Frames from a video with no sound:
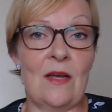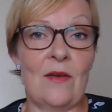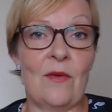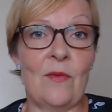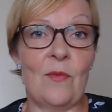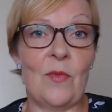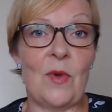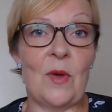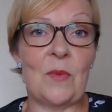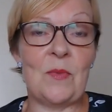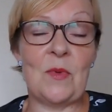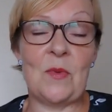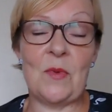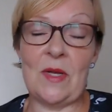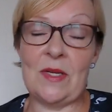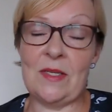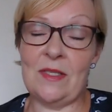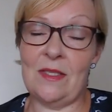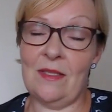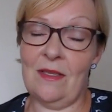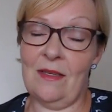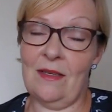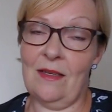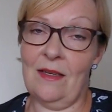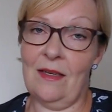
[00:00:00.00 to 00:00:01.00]
when we
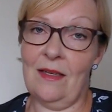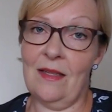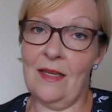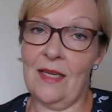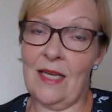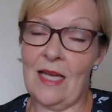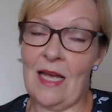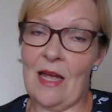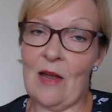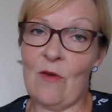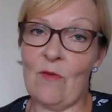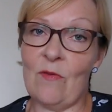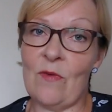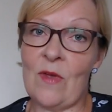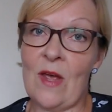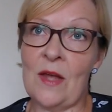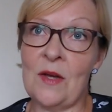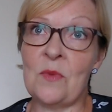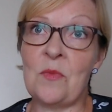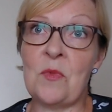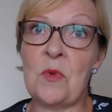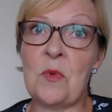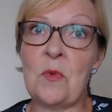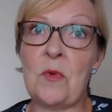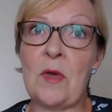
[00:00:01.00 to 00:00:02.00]
went in the caravan,
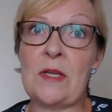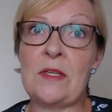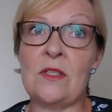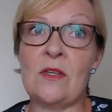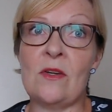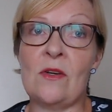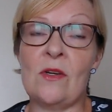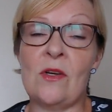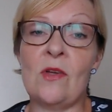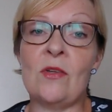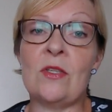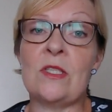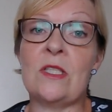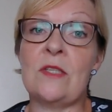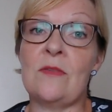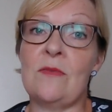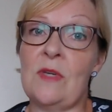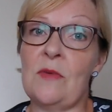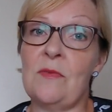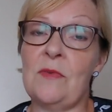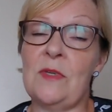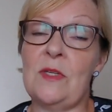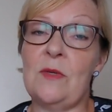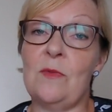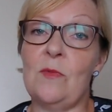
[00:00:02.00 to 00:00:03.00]
and we went on lots of
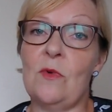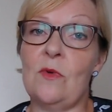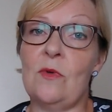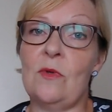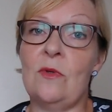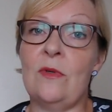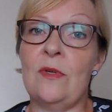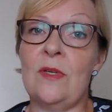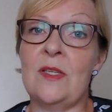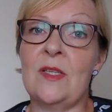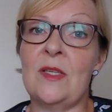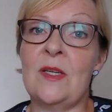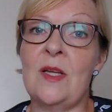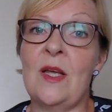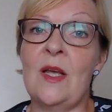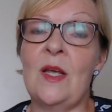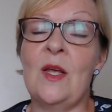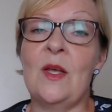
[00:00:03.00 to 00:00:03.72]
lovely walks,